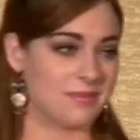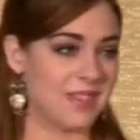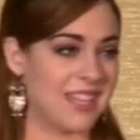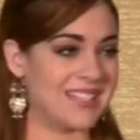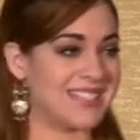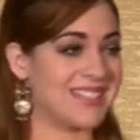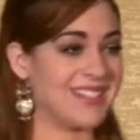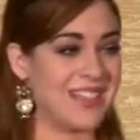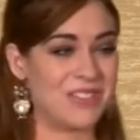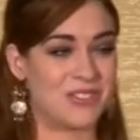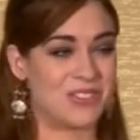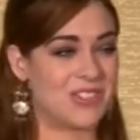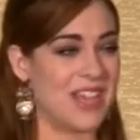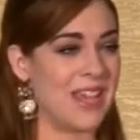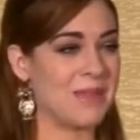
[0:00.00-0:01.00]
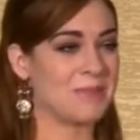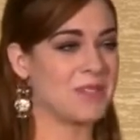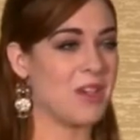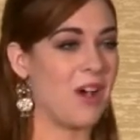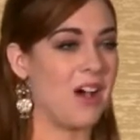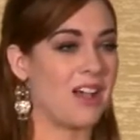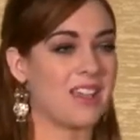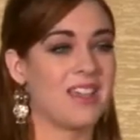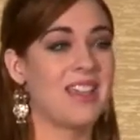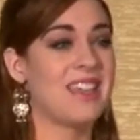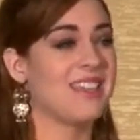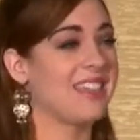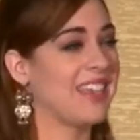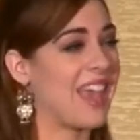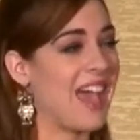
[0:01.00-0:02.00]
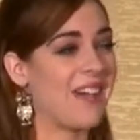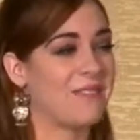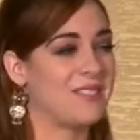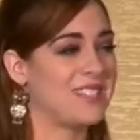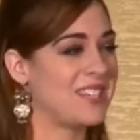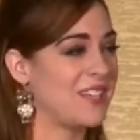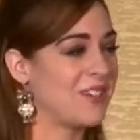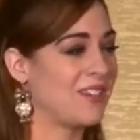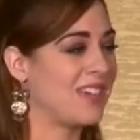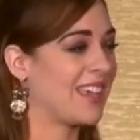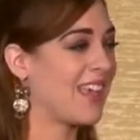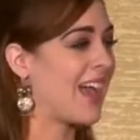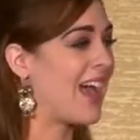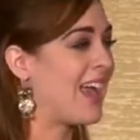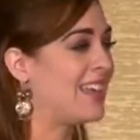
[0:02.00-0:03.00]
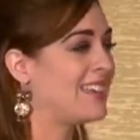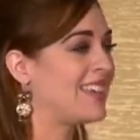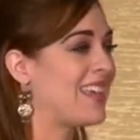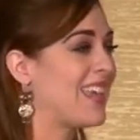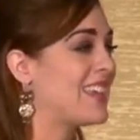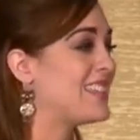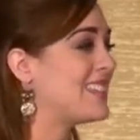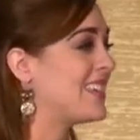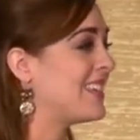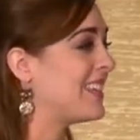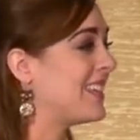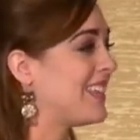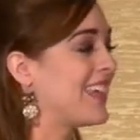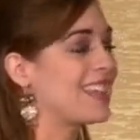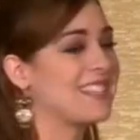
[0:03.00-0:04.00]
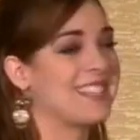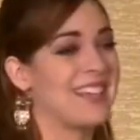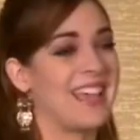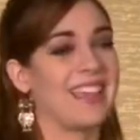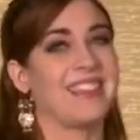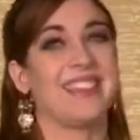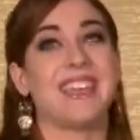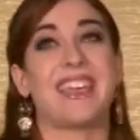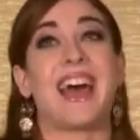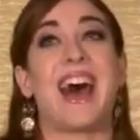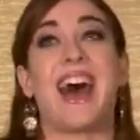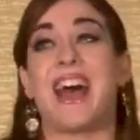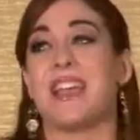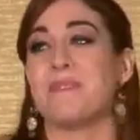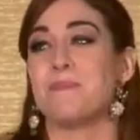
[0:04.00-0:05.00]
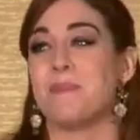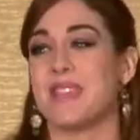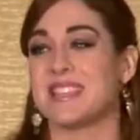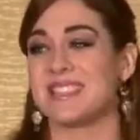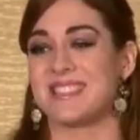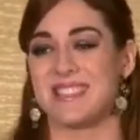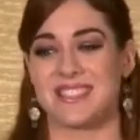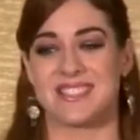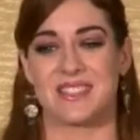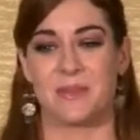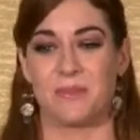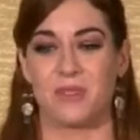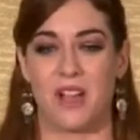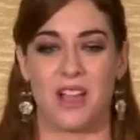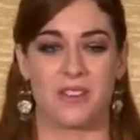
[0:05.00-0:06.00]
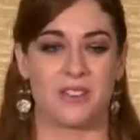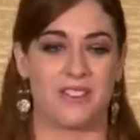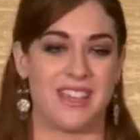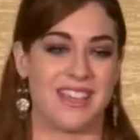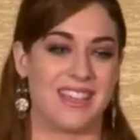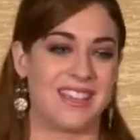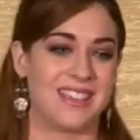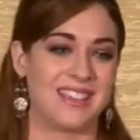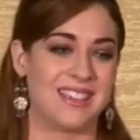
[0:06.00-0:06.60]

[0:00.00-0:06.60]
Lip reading: It's lunchtime talk, the cafeteria kind, kids in cliques, and I think I miss this camaraderie.